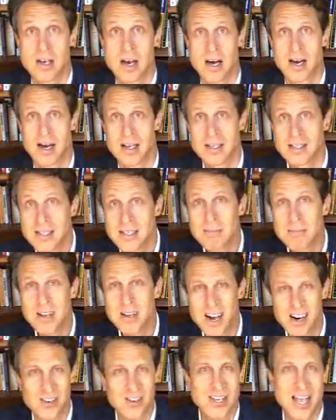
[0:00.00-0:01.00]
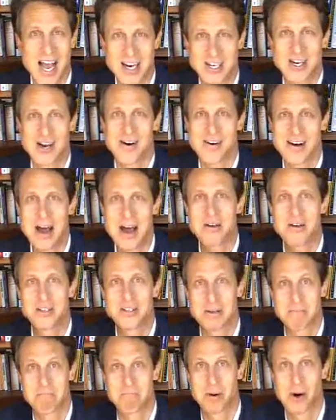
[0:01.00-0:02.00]
And some doctors actually are now
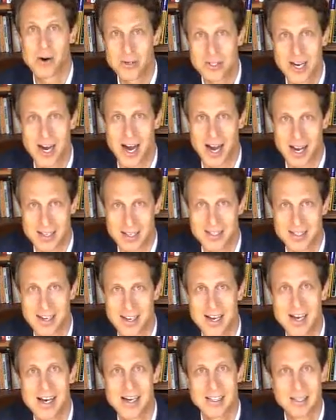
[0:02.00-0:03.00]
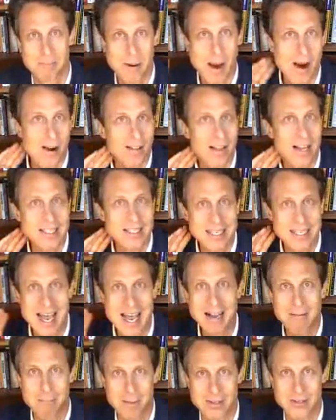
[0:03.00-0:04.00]
using Botox to paralyze the
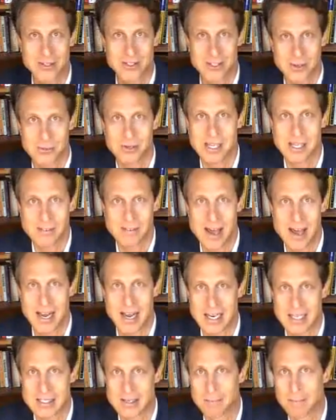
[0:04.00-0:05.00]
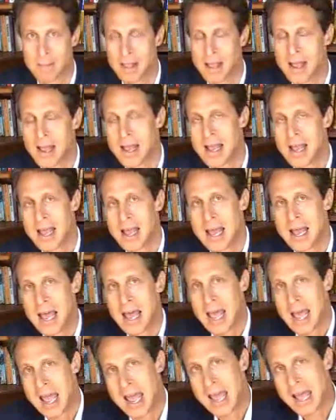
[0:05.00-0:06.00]
neck muscles to relieve headaches.
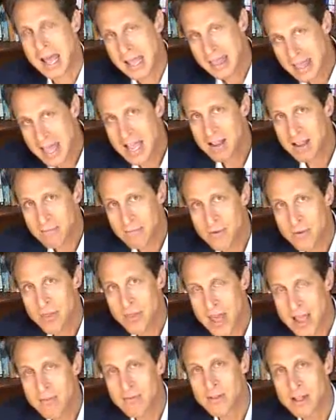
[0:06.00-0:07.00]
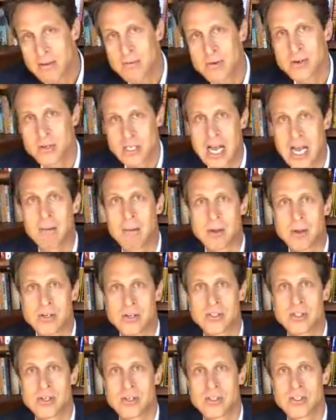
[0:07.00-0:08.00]
And thankfully for some,
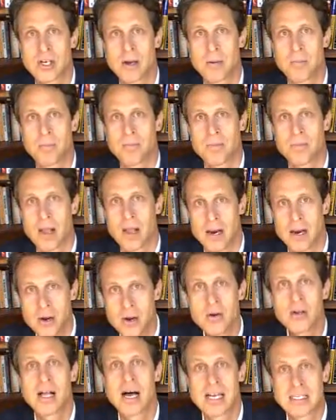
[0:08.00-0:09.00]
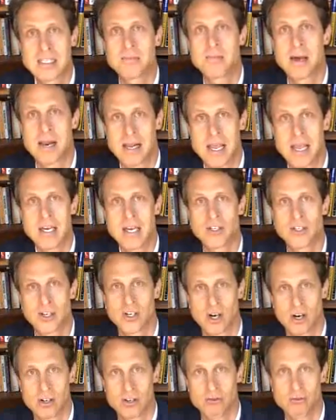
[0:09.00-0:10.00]
there's a new class of medication
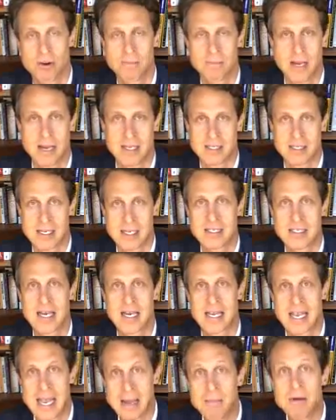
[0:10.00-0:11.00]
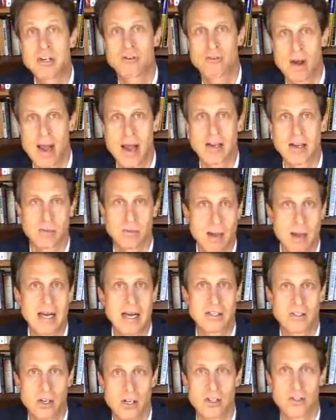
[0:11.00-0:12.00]
called triptans, things like Imitrex,
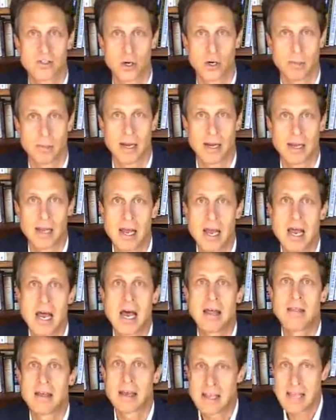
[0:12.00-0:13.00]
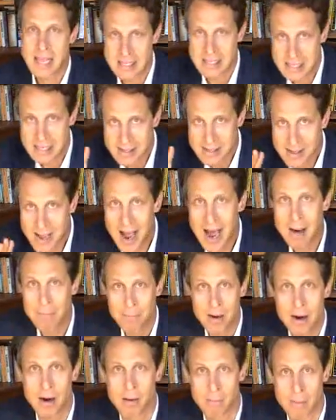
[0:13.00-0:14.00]
Maxalt, and Zomig, that can
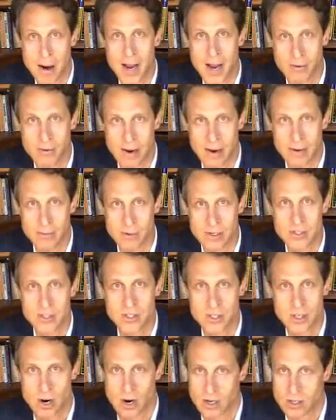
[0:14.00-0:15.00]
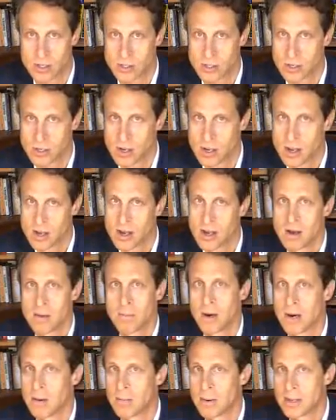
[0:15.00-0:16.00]
stop a migraine once it starts.
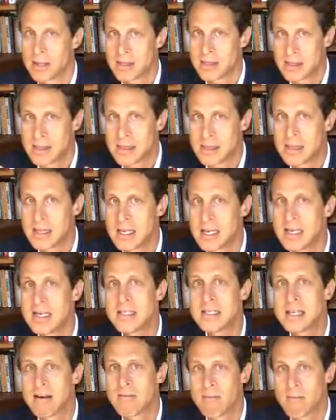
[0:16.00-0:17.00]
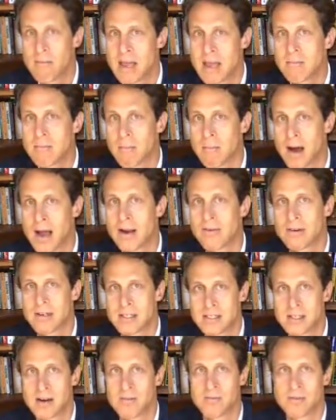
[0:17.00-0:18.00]
But these have made migraine
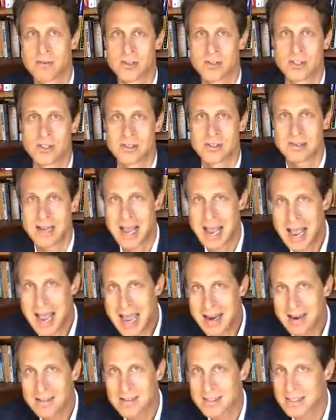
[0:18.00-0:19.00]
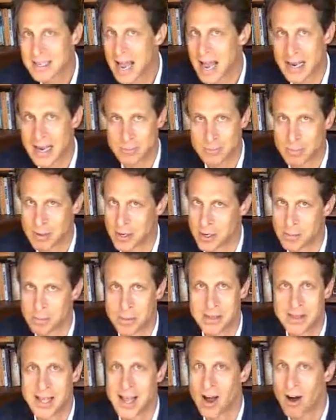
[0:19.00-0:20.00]
sufferers handle attacks better,
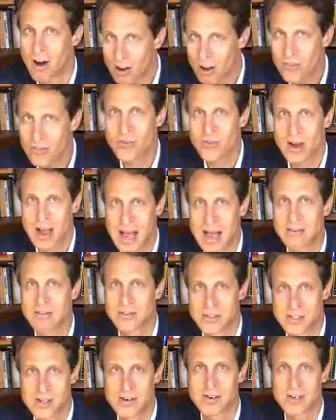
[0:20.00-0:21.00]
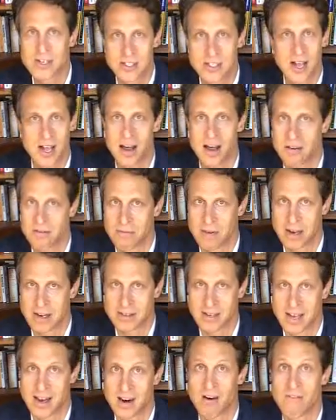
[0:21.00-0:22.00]
but they also have serious side
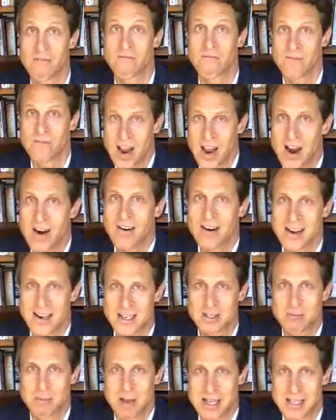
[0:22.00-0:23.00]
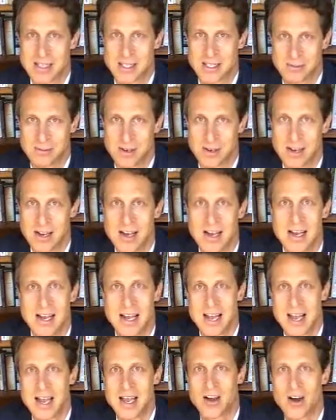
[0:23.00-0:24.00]
effects and are very expensive,
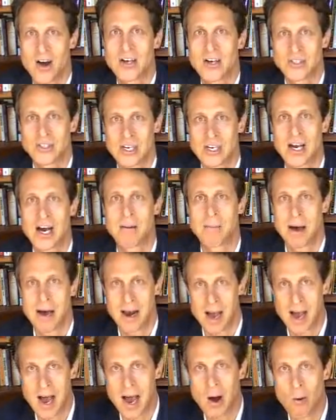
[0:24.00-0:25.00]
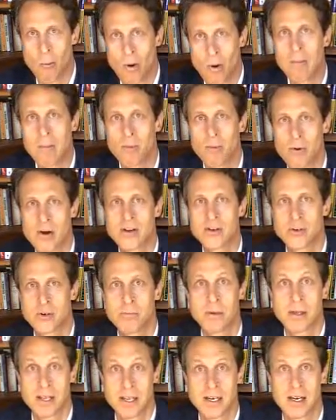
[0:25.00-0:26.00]
costing about
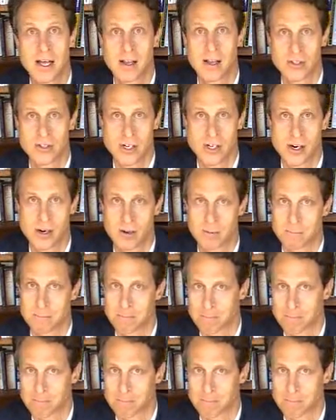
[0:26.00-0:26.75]
$1.2 billion a year.